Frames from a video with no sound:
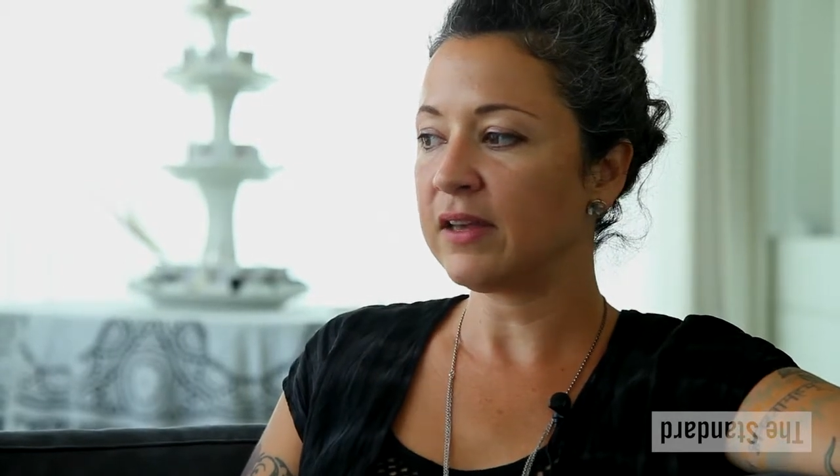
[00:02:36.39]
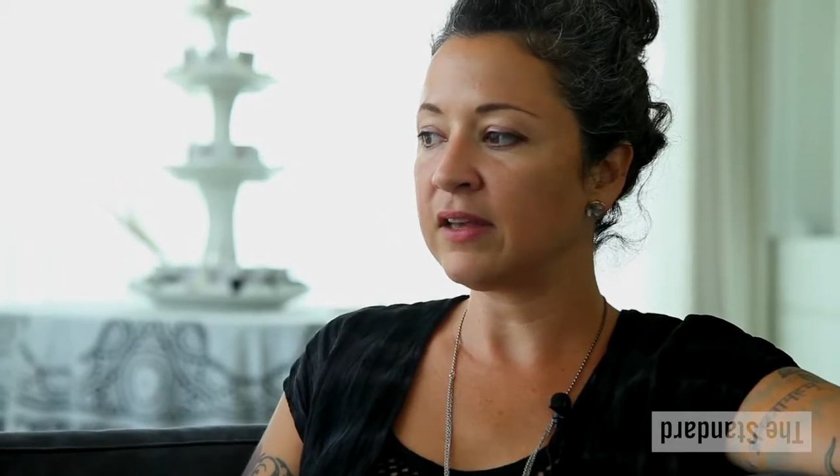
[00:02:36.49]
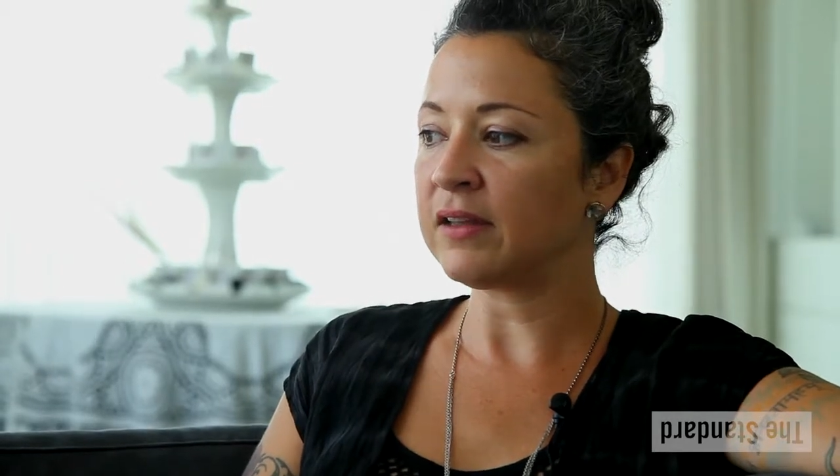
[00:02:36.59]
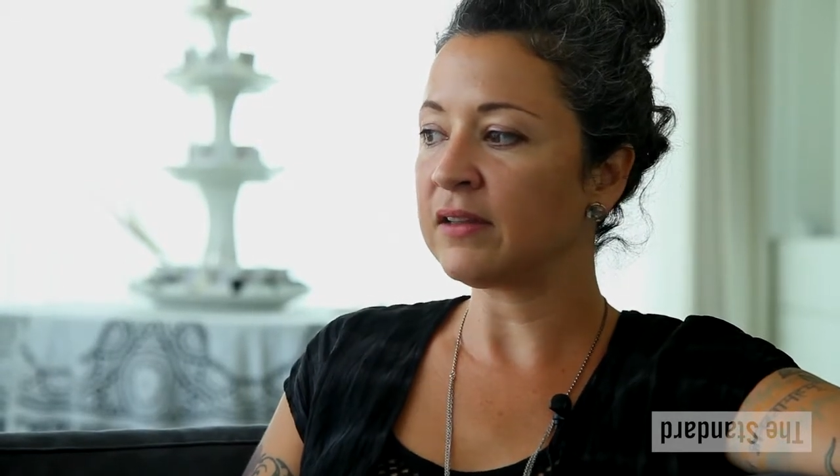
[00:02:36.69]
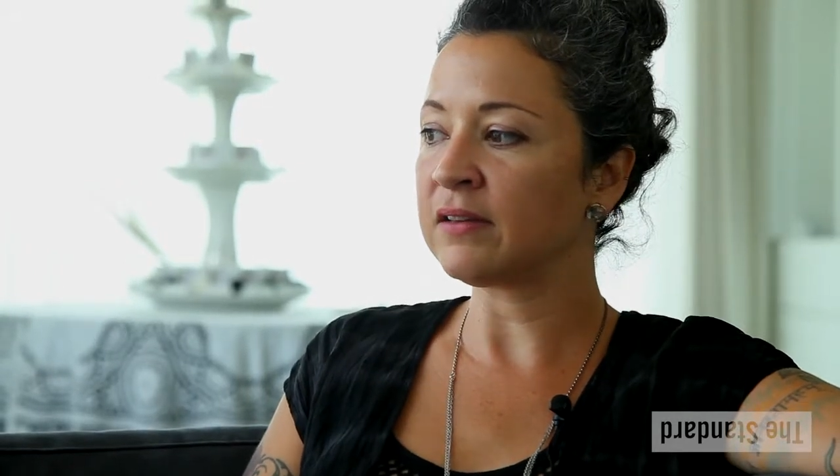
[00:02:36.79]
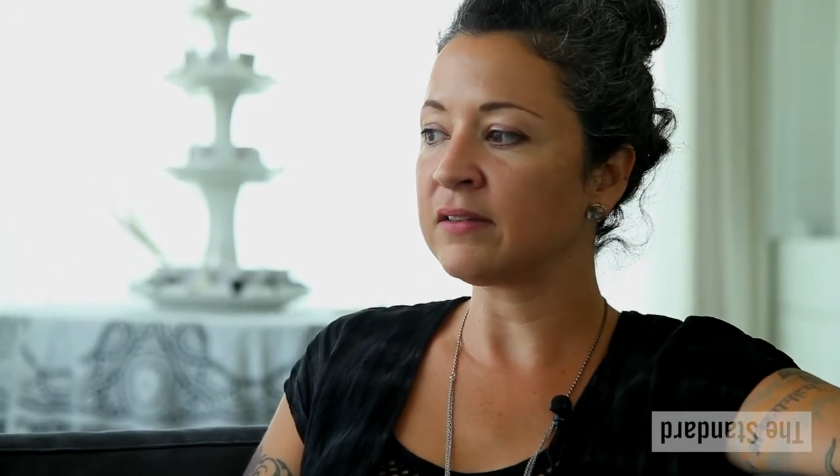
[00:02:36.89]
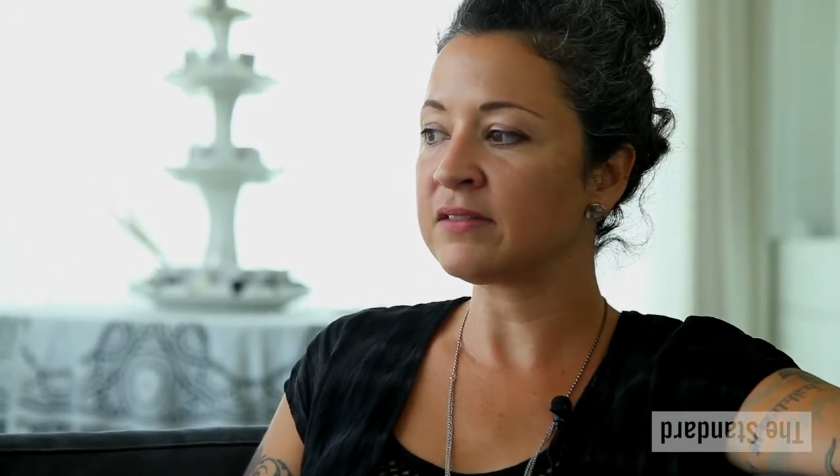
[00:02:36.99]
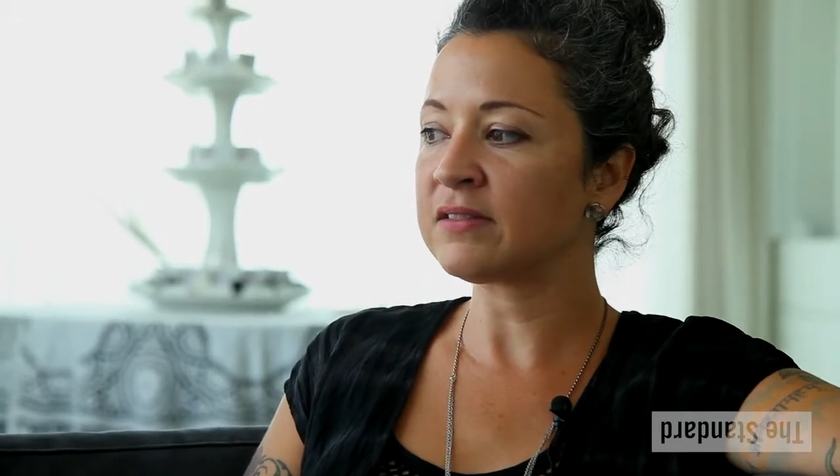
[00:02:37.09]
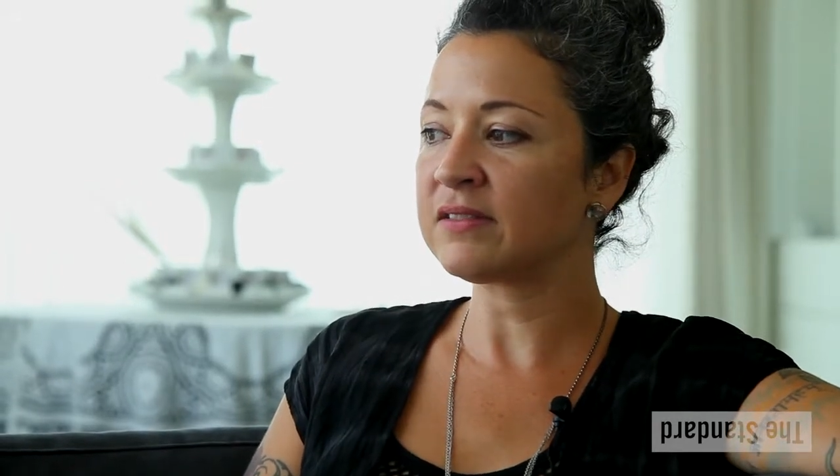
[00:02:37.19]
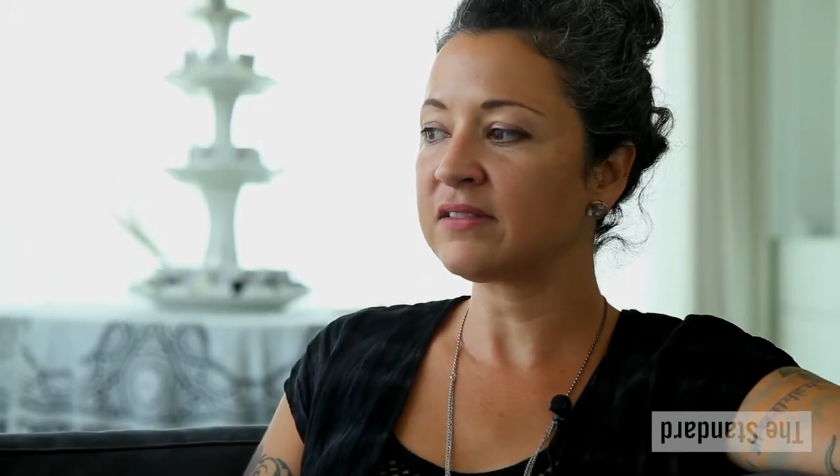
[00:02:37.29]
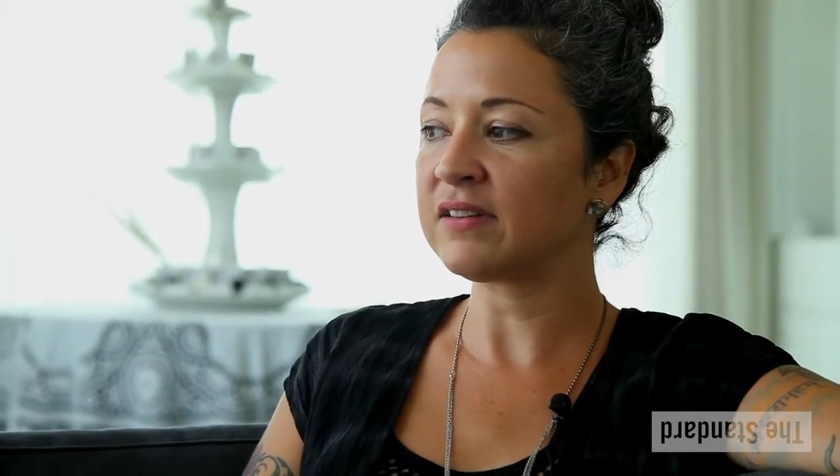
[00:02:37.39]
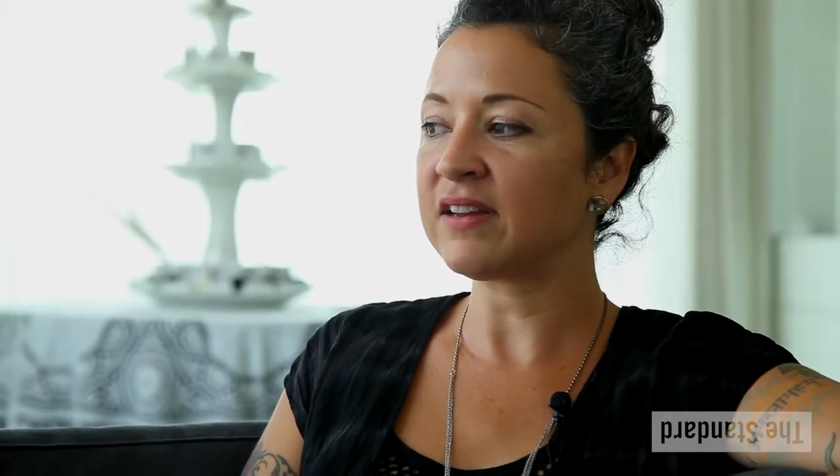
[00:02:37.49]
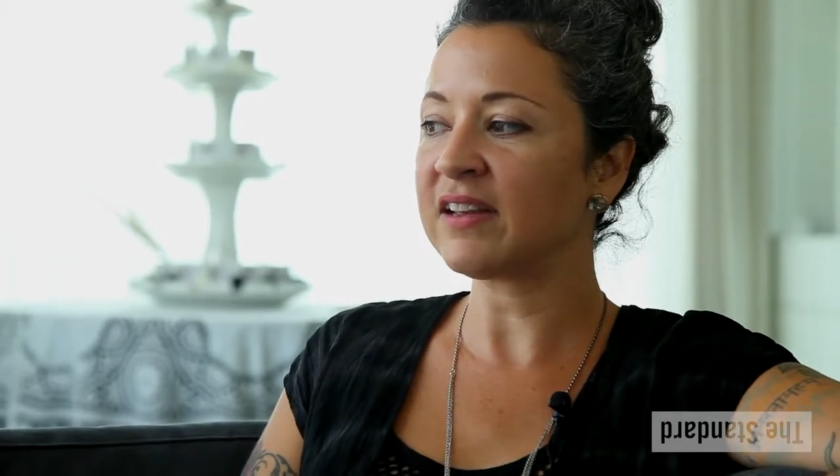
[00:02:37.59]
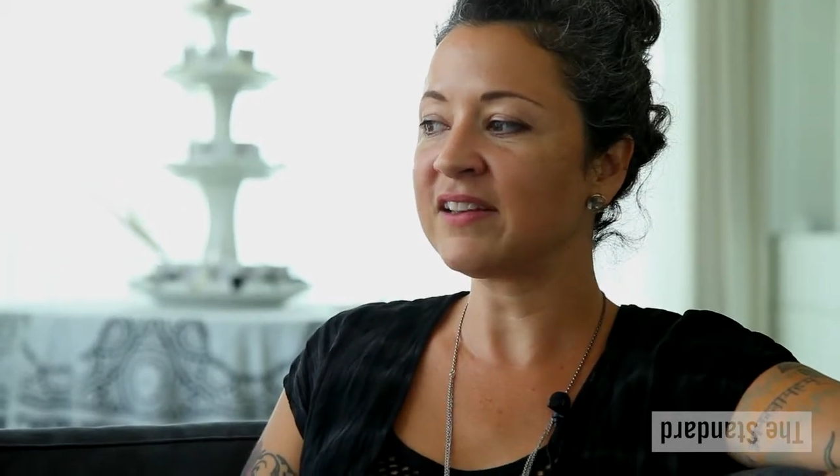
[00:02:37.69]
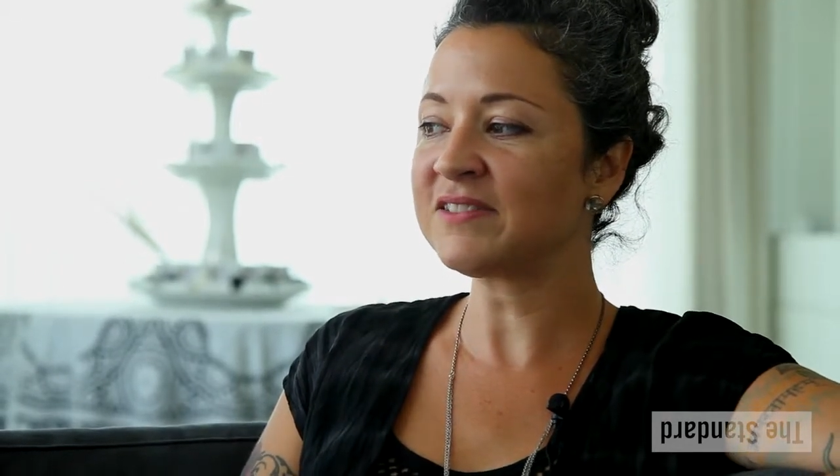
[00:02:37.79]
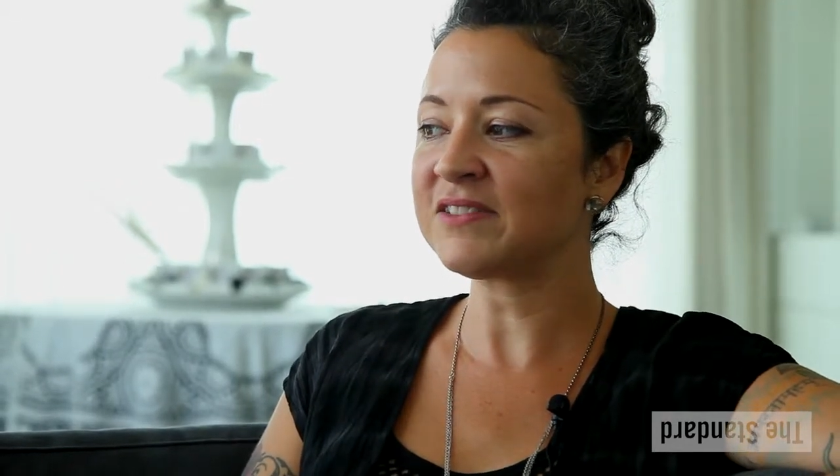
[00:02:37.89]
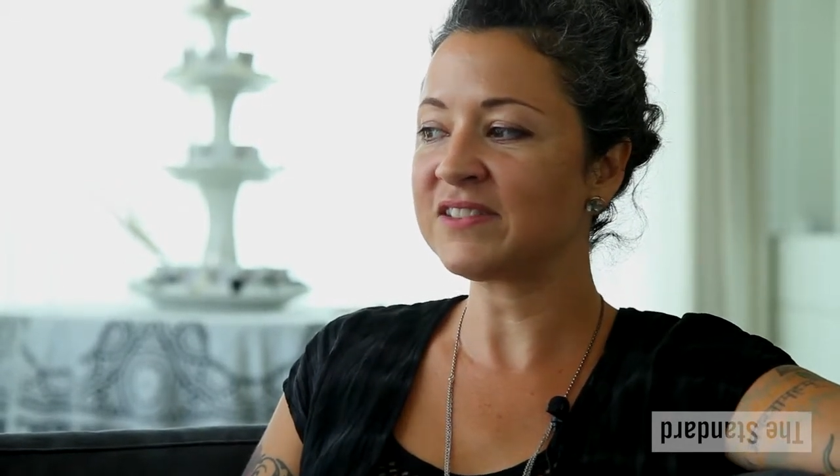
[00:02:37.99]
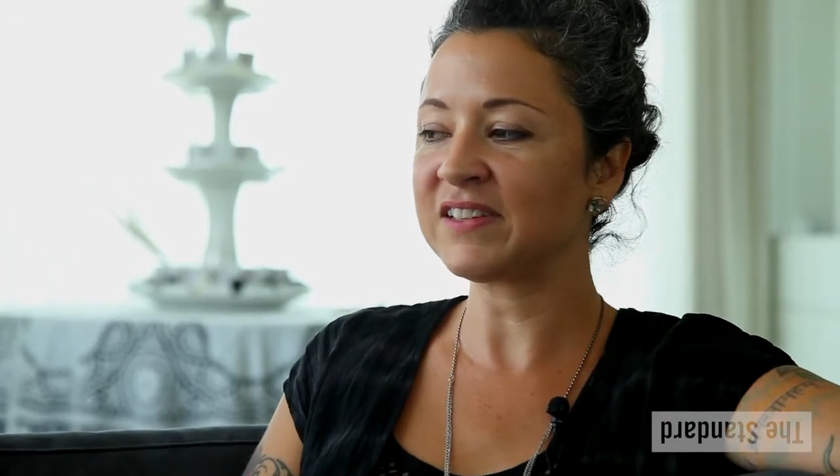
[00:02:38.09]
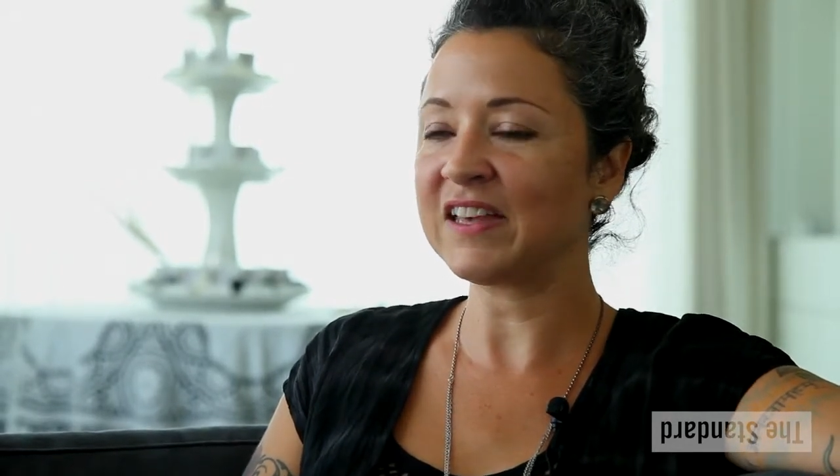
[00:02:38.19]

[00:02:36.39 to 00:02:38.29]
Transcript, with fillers: and I guess just